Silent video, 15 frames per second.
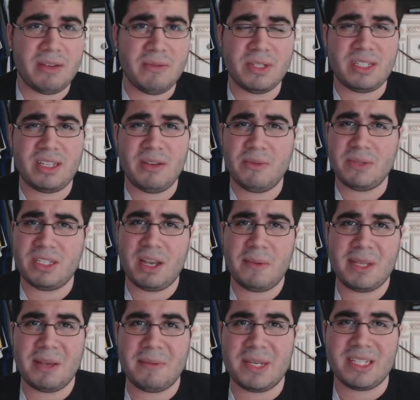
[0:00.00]
It was a
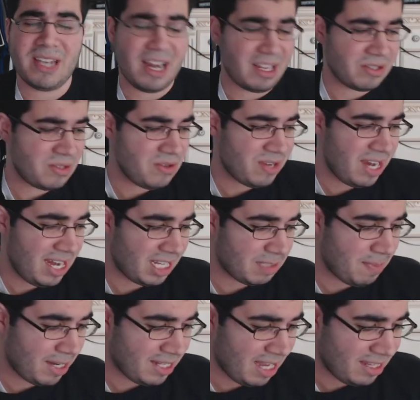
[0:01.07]
WWE signing, so you can't
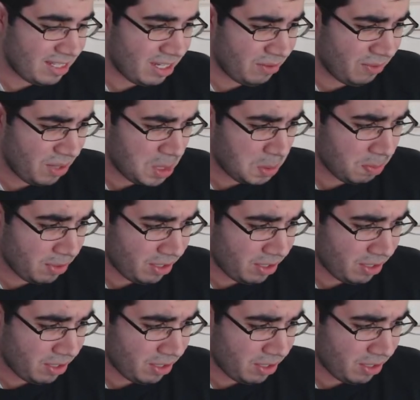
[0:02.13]
expect not to get rushed.